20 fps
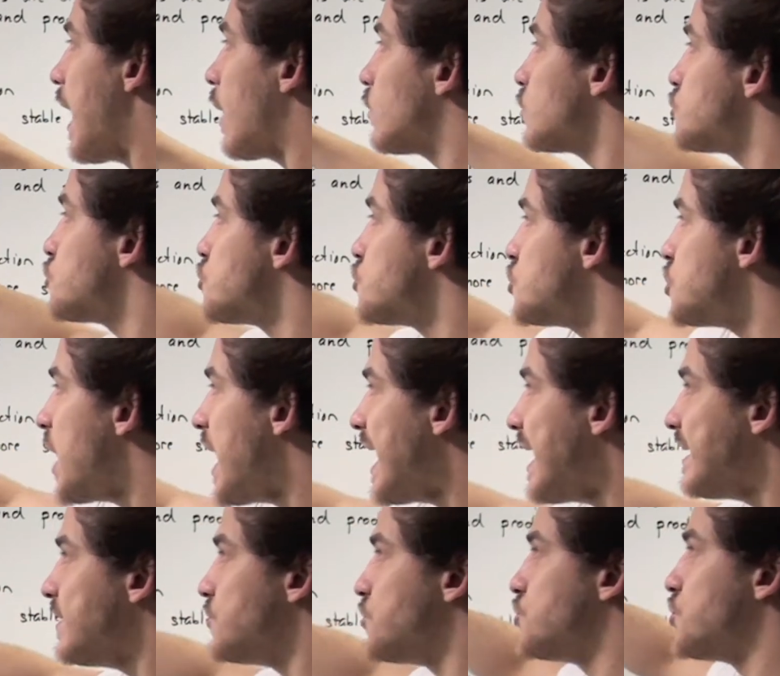our
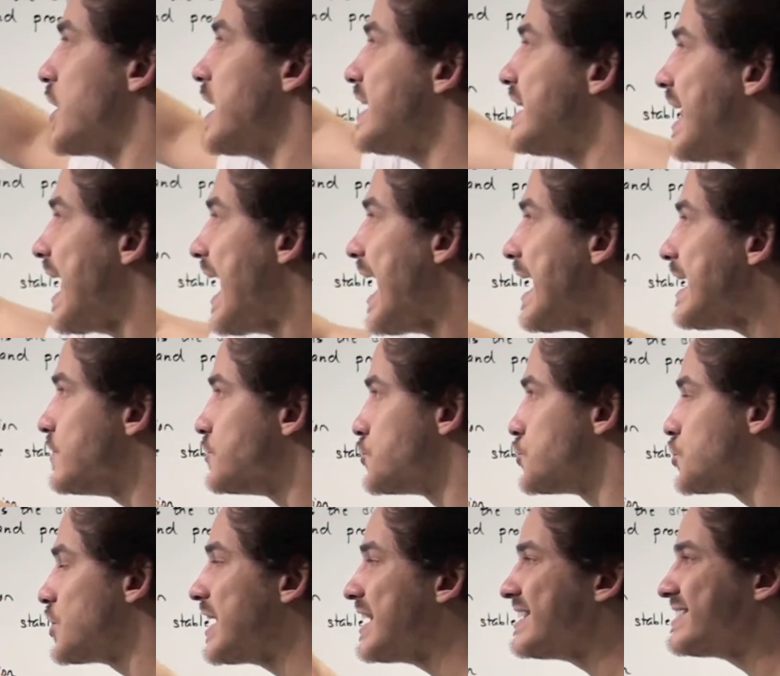change in
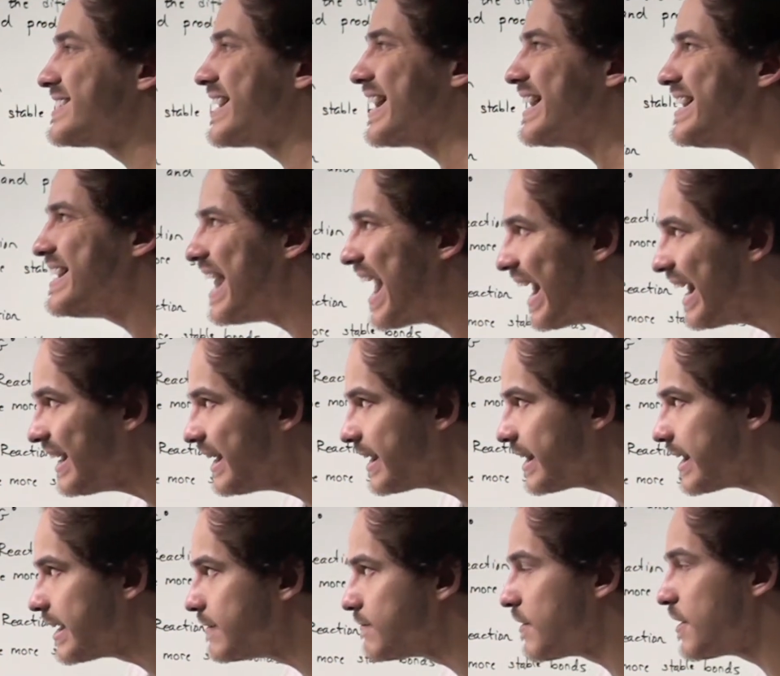H is
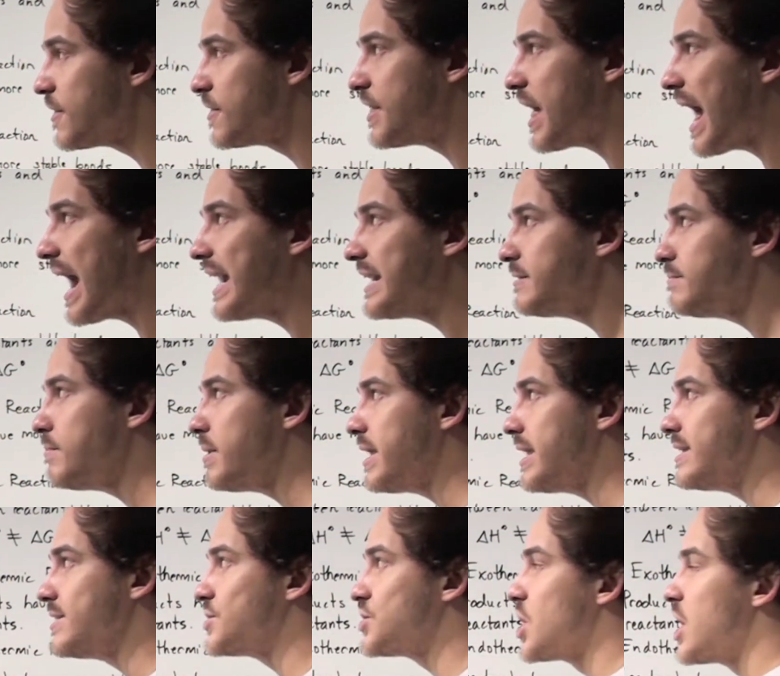negative, that
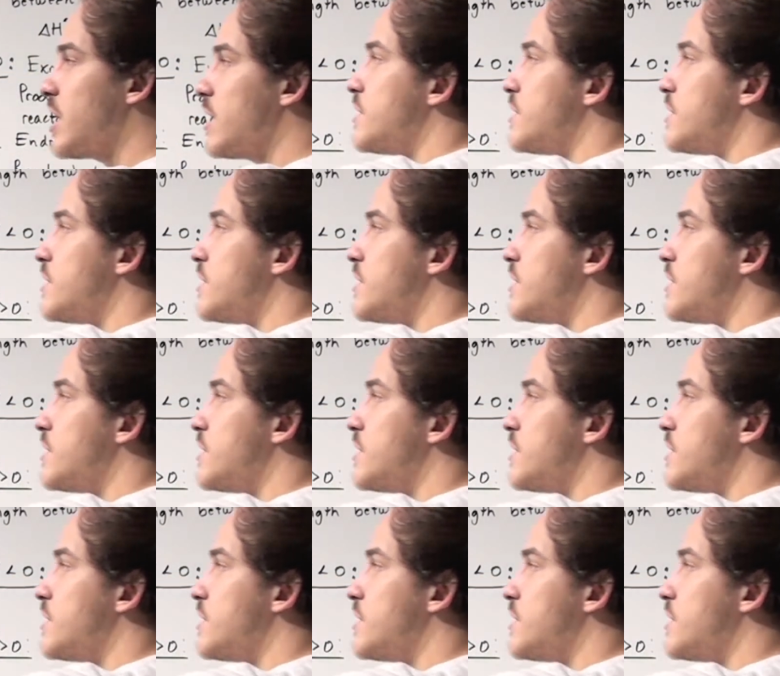means